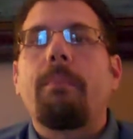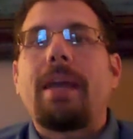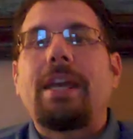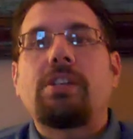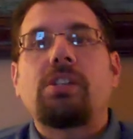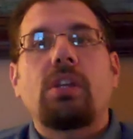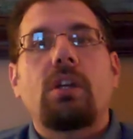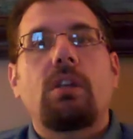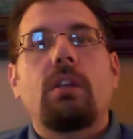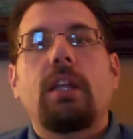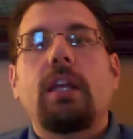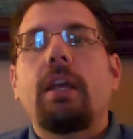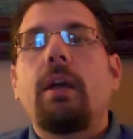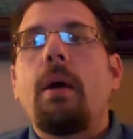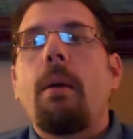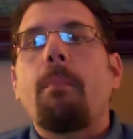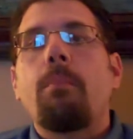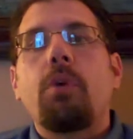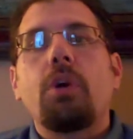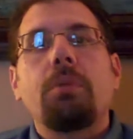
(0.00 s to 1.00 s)
basically
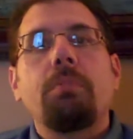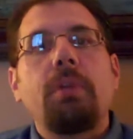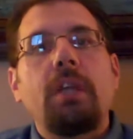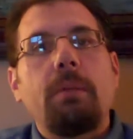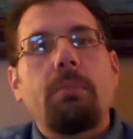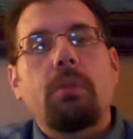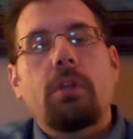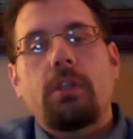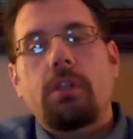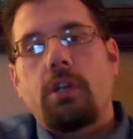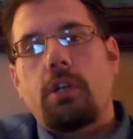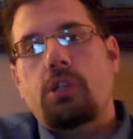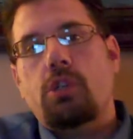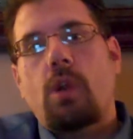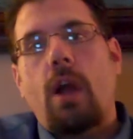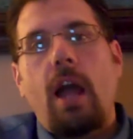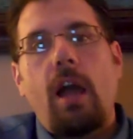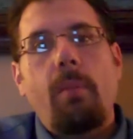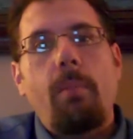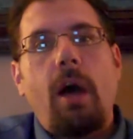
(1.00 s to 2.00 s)
put people into the
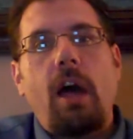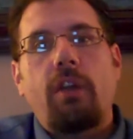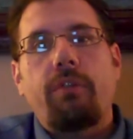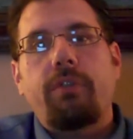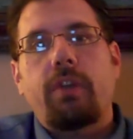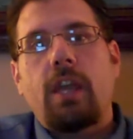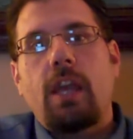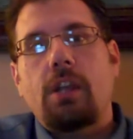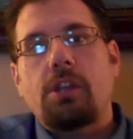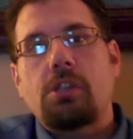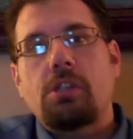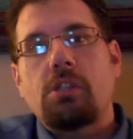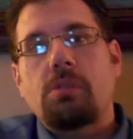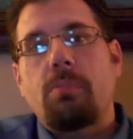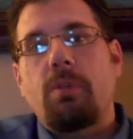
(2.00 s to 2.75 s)
trial modifications